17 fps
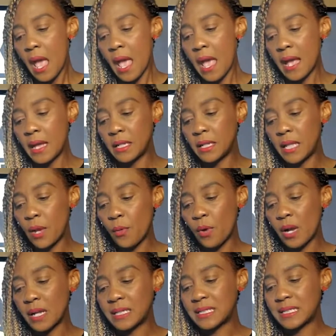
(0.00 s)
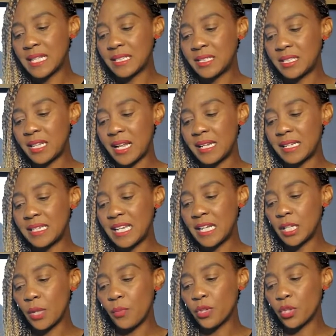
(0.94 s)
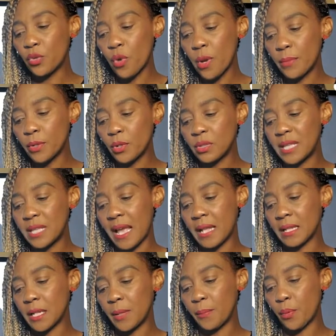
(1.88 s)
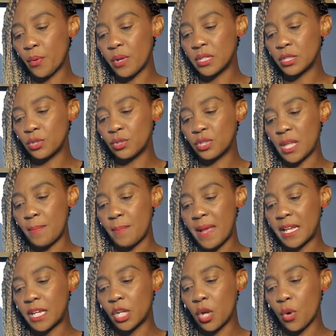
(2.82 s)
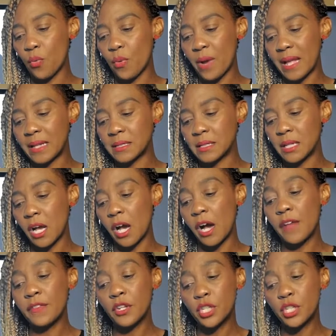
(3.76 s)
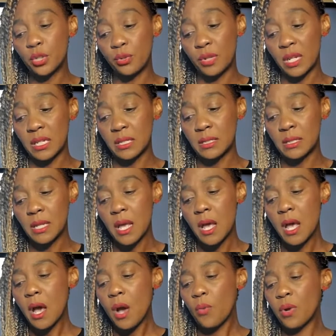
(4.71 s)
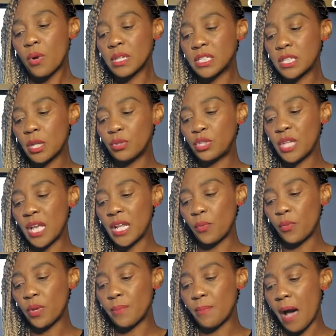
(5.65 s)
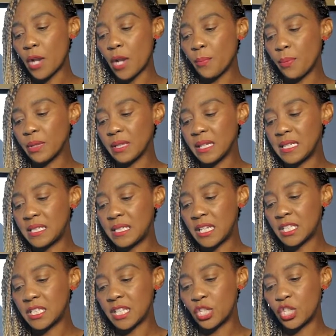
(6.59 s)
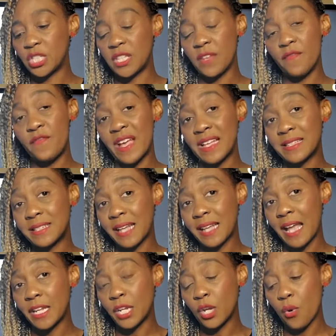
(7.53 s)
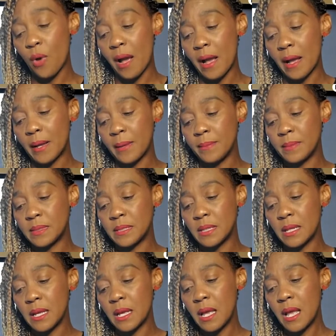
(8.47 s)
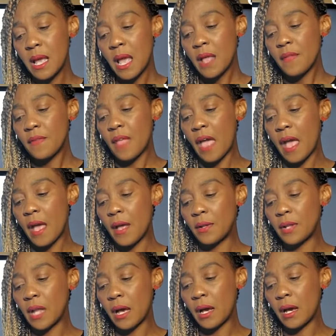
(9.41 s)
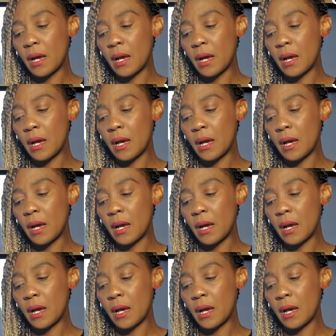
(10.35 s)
And they were assisted in dealing with criminals, handling prisoners, and making arrests. Other duties were associated with modern policing, such as investigating crimes, and